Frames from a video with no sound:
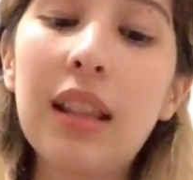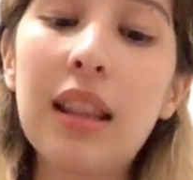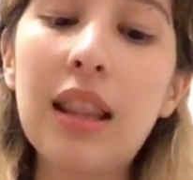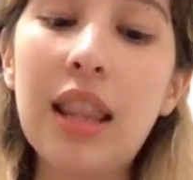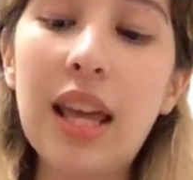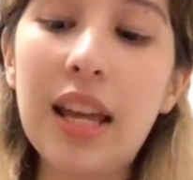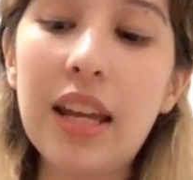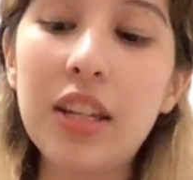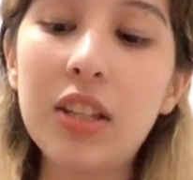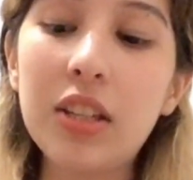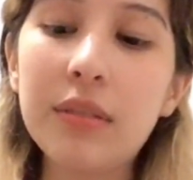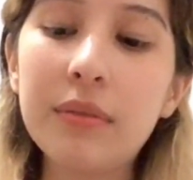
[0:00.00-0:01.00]
they,
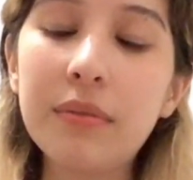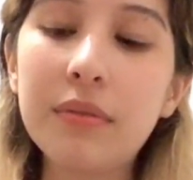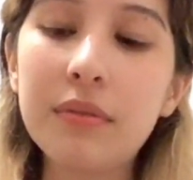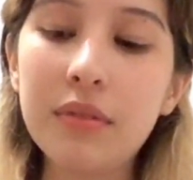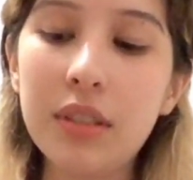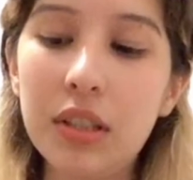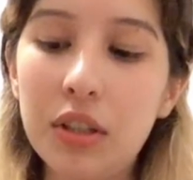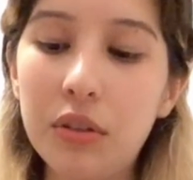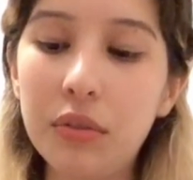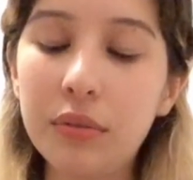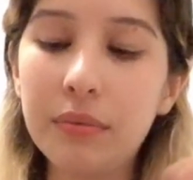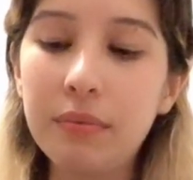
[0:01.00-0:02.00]
you know,
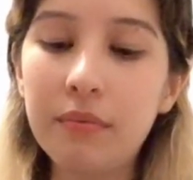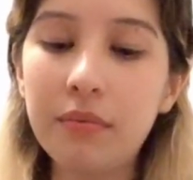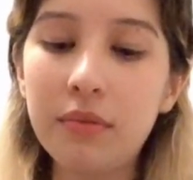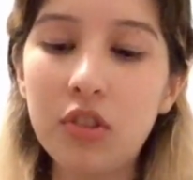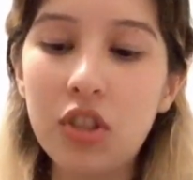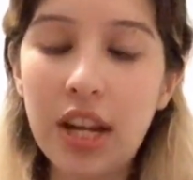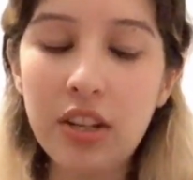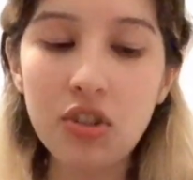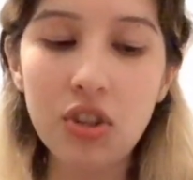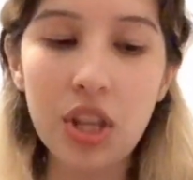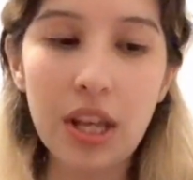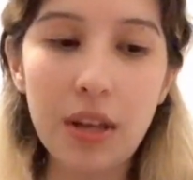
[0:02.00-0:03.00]
change
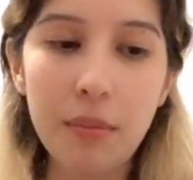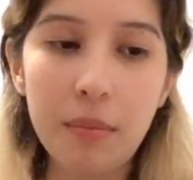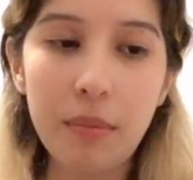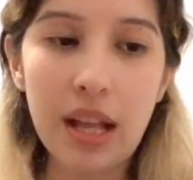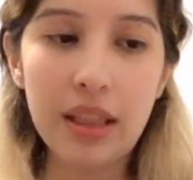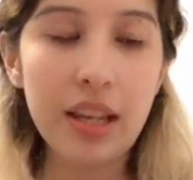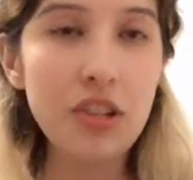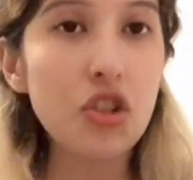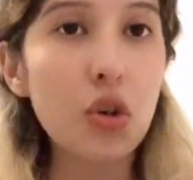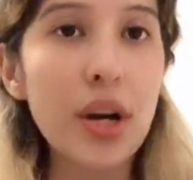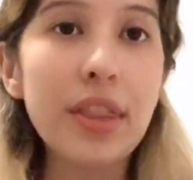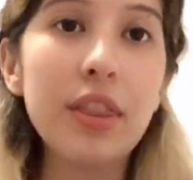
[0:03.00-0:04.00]
them and they
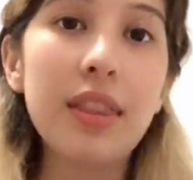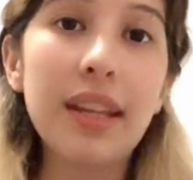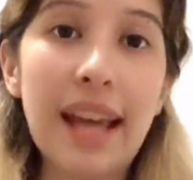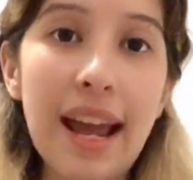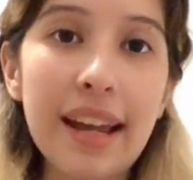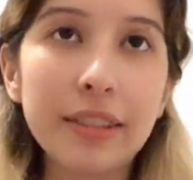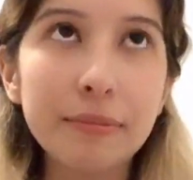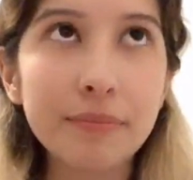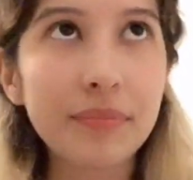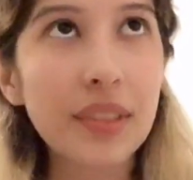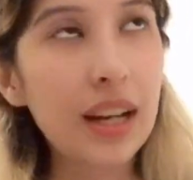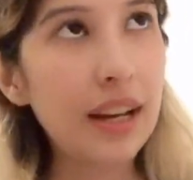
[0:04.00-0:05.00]
join the gang,
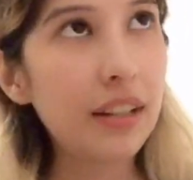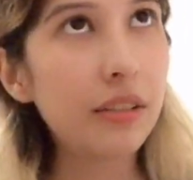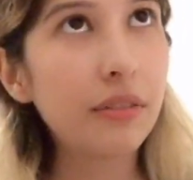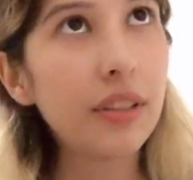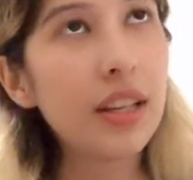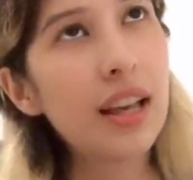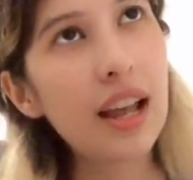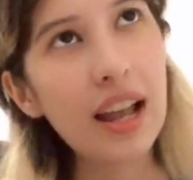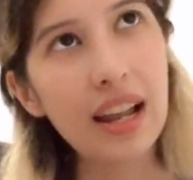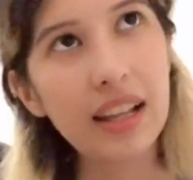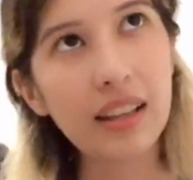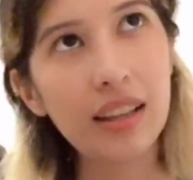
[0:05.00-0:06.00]
kind of.
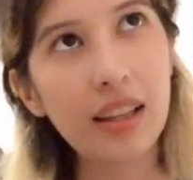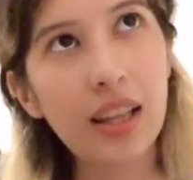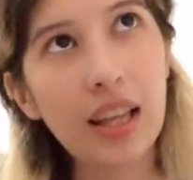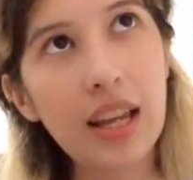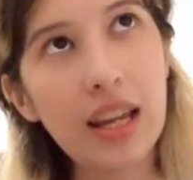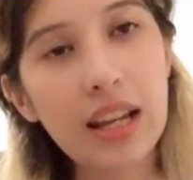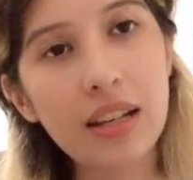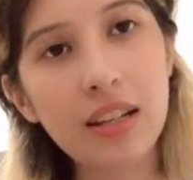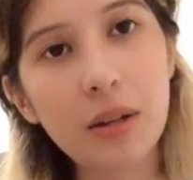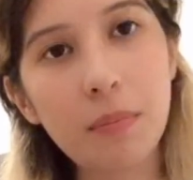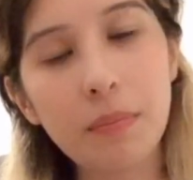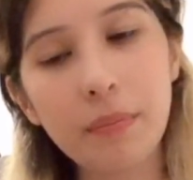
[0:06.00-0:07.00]
And they end
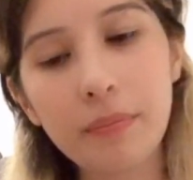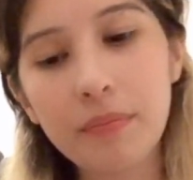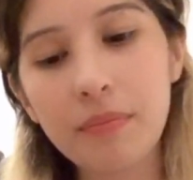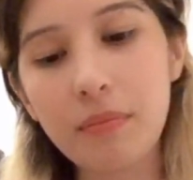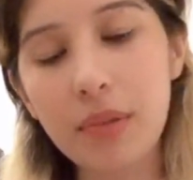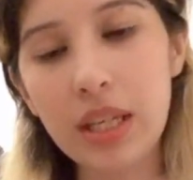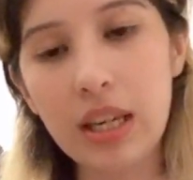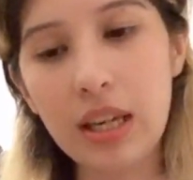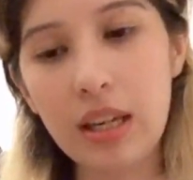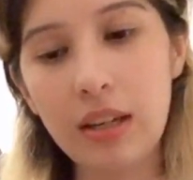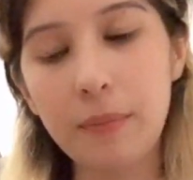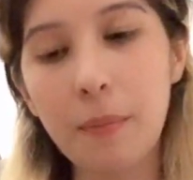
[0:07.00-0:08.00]
up
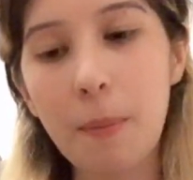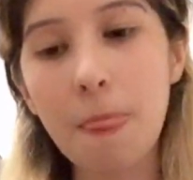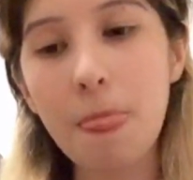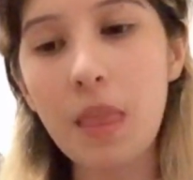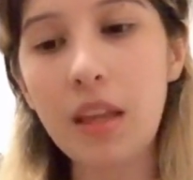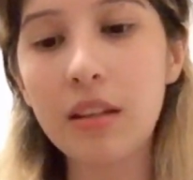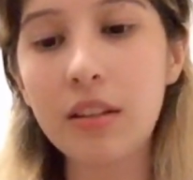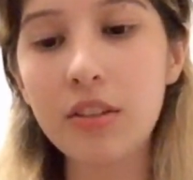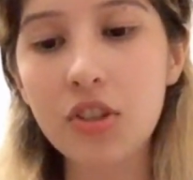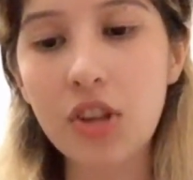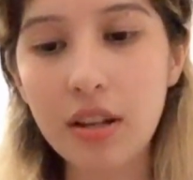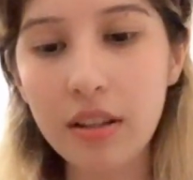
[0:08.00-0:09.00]
being
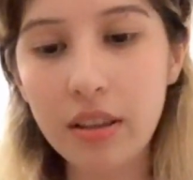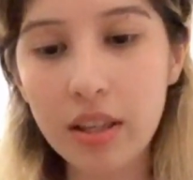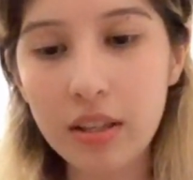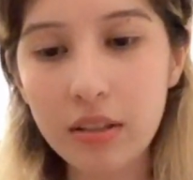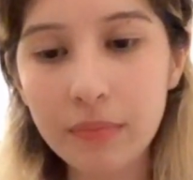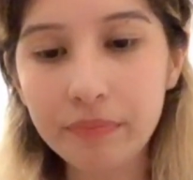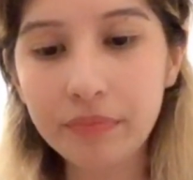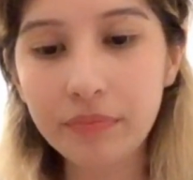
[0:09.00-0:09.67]
Joseph,